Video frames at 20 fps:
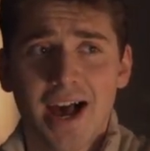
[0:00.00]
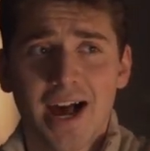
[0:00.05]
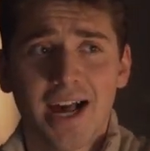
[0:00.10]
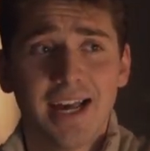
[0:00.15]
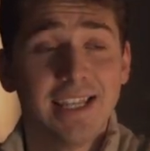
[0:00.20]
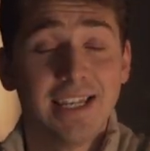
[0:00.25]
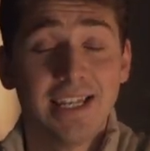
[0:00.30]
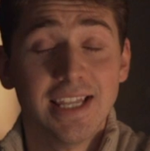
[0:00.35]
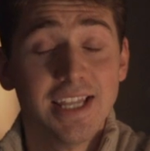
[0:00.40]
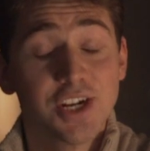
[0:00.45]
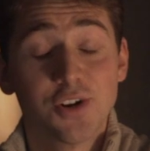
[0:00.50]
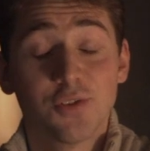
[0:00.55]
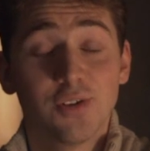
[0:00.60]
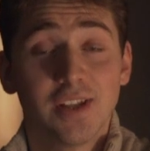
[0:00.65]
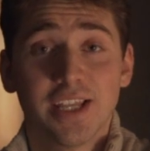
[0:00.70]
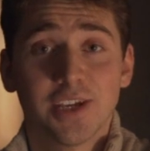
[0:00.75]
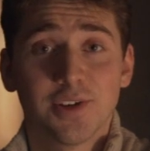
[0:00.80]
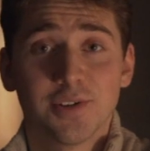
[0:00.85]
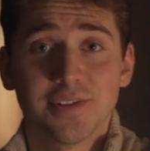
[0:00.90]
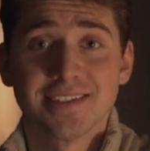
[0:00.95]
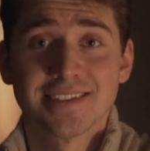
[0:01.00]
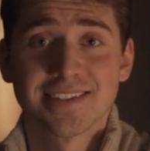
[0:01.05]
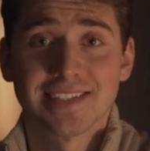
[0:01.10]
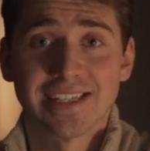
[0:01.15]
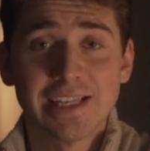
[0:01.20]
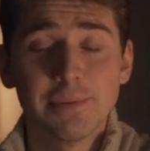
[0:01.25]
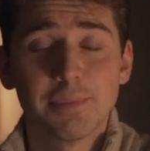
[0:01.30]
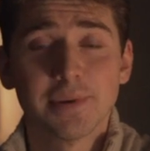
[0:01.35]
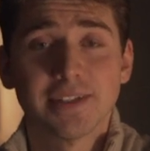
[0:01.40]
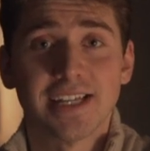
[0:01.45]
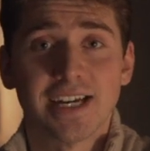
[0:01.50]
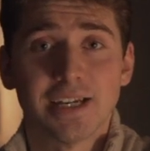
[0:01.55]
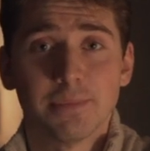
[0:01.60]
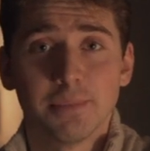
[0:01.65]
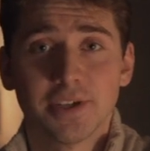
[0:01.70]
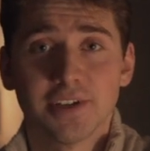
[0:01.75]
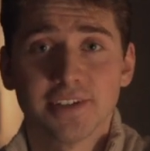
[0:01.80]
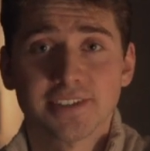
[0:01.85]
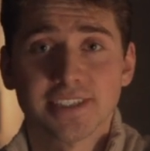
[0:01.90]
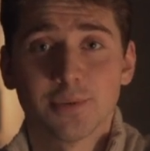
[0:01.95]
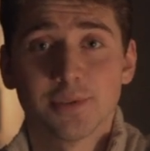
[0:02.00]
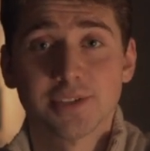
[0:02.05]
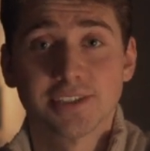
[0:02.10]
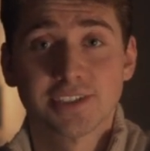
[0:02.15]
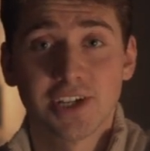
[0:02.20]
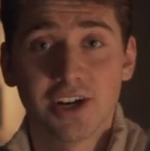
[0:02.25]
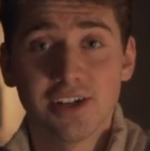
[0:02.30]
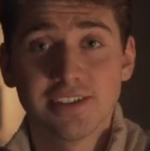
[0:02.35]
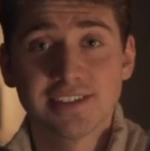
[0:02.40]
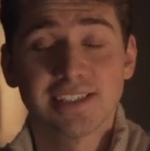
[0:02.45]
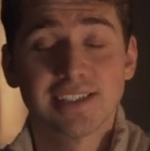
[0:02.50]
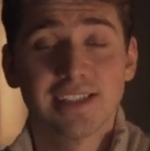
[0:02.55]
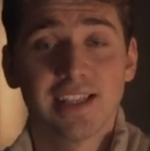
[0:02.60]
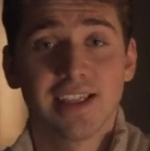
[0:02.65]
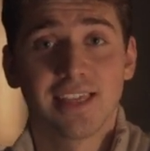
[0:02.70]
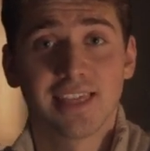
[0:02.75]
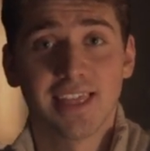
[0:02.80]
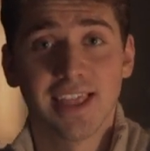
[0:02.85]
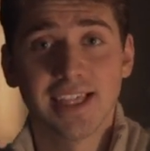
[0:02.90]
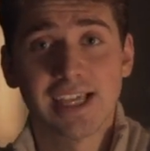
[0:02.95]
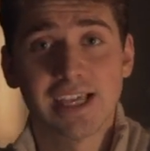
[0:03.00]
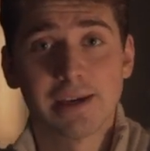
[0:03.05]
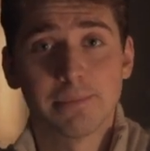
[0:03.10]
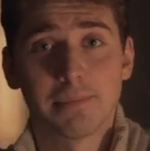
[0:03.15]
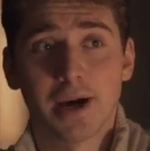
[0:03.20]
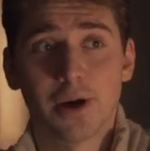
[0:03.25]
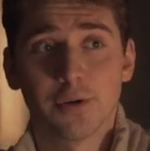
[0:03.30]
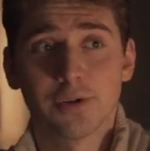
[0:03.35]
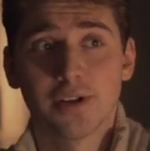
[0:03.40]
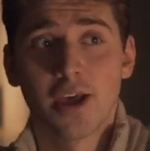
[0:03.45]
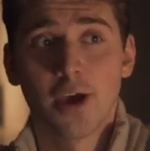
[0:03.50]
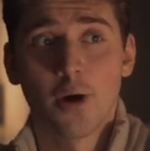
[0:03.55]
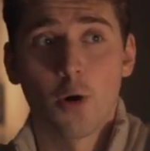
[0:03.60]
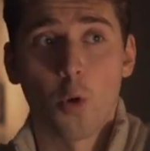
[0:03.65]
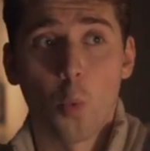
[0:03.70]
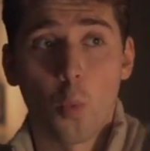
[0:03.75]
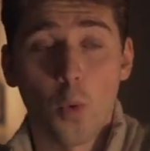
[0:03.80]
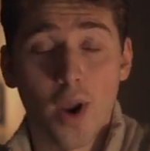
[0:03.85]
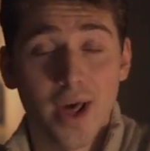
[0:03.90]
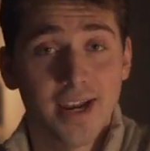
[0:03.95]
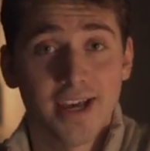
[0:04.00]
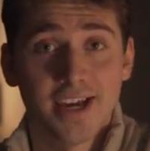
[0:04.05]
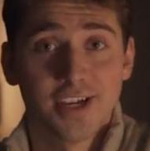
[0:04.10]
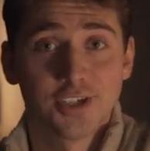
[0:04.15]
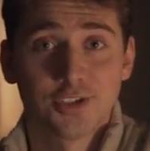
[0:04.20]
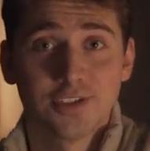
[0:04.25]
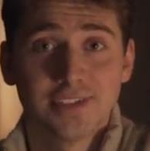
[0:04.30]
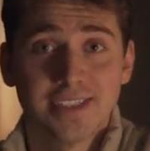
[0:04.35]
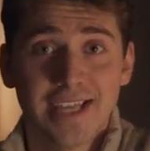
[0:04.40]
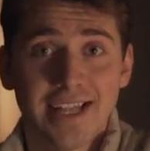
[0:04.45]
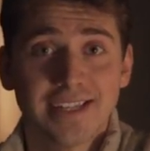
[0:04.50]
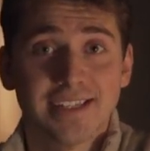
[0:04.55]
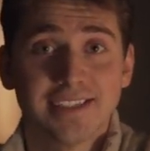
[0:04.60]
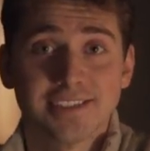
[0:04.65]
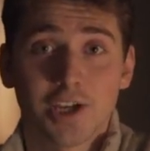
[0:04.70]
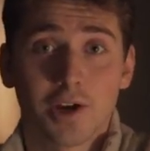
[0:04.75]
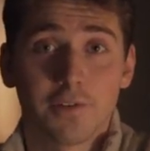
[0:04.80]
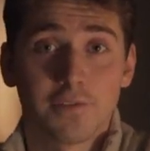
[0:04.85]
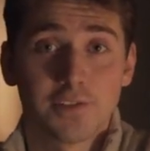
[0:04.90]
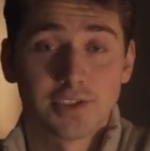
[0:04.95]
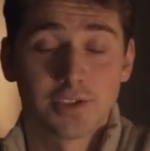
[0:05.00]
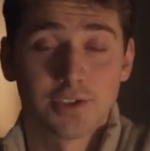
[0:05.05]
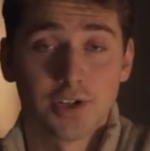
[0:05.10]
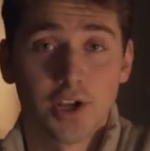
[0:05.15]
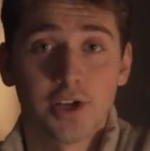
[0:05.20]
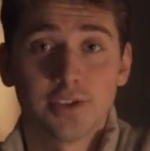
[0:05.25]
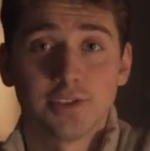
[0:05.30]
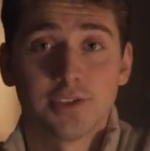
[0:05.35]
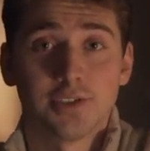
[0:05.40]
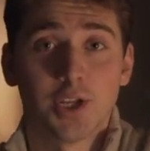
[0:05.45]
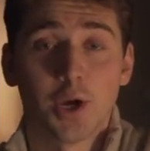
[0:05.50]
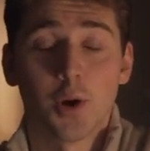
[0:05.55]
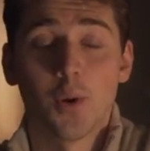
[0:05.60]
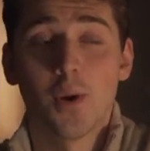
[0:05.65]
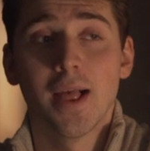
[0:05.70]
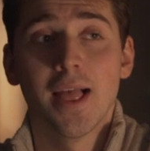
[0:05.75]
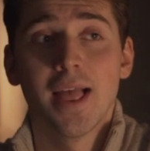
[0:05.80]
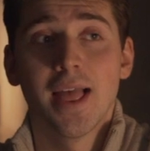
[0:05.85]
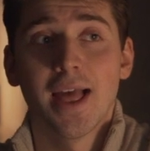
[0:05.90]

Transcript: I literally couldn't sleep at night because I was constantly thinking about whether I should get this office or not, you know?